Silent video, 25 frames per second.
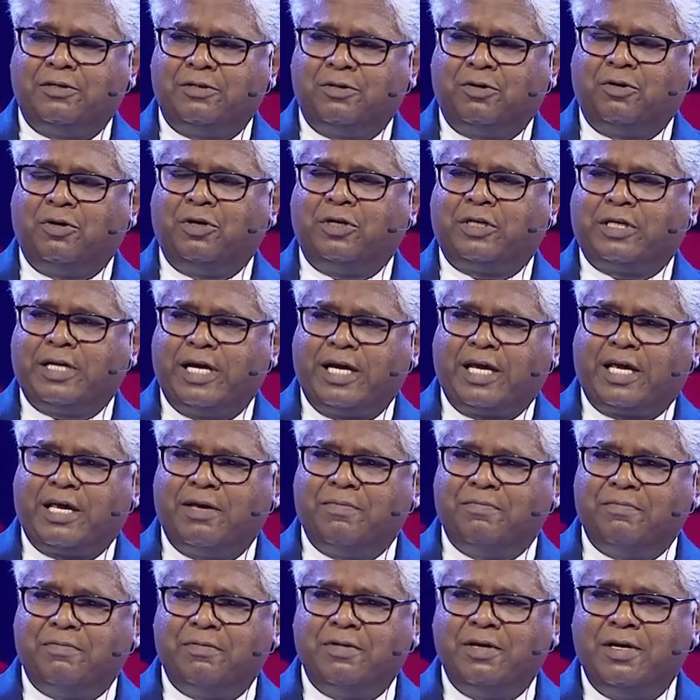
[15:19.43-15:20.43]
You're going to take
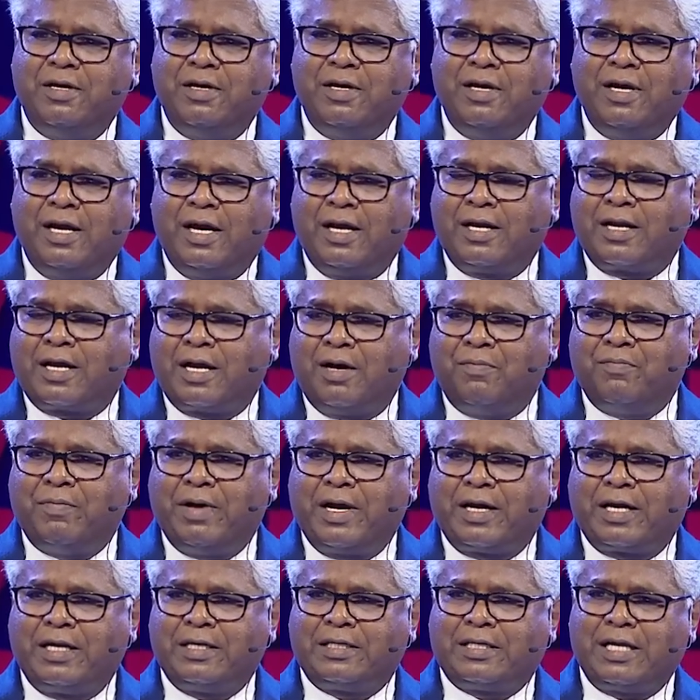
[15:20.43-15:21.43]
him and come
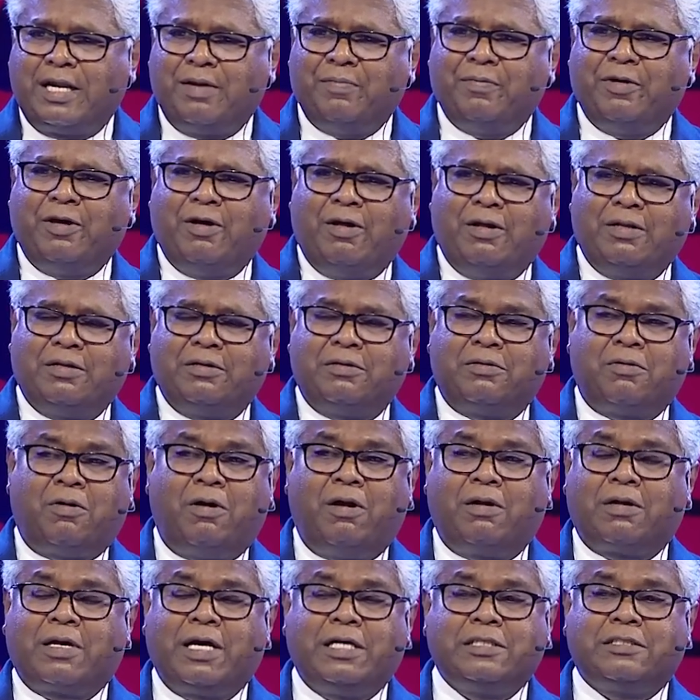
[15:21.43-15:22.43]
back and tell me all,
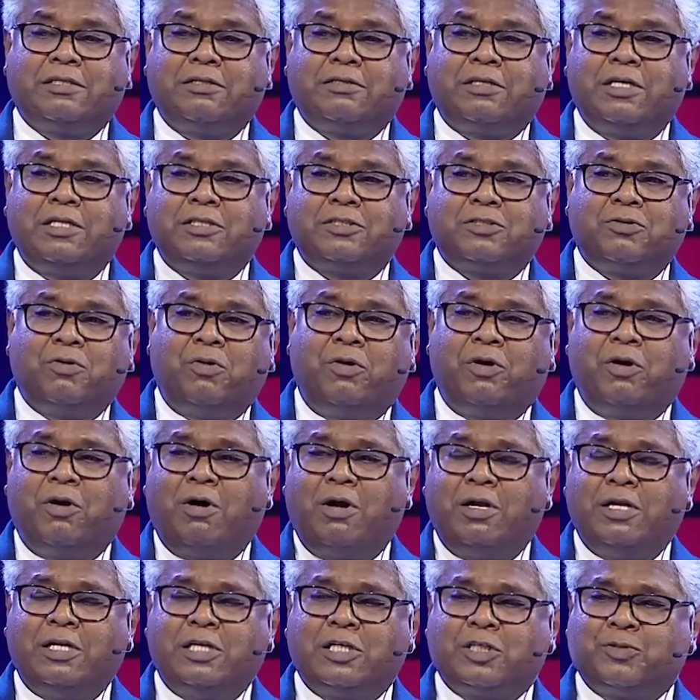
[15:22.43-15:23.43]
all kinds of things going
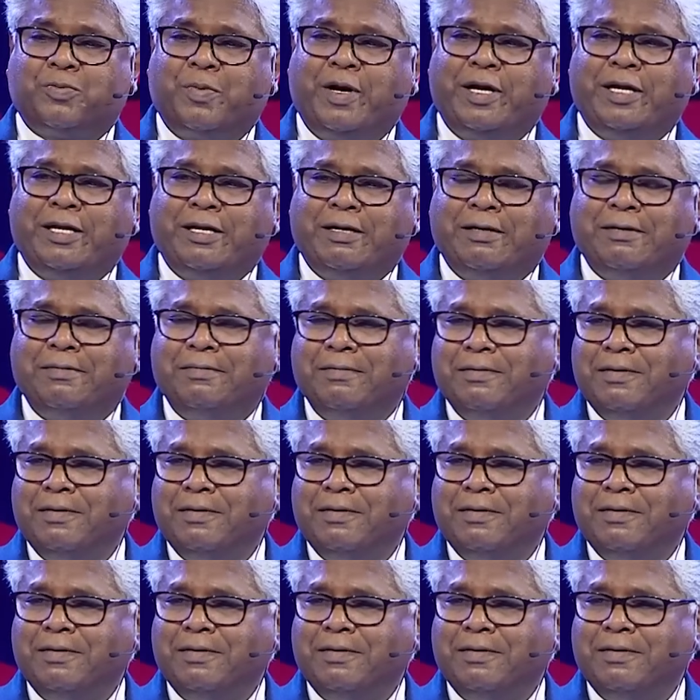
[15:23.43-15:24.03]
on in his mind.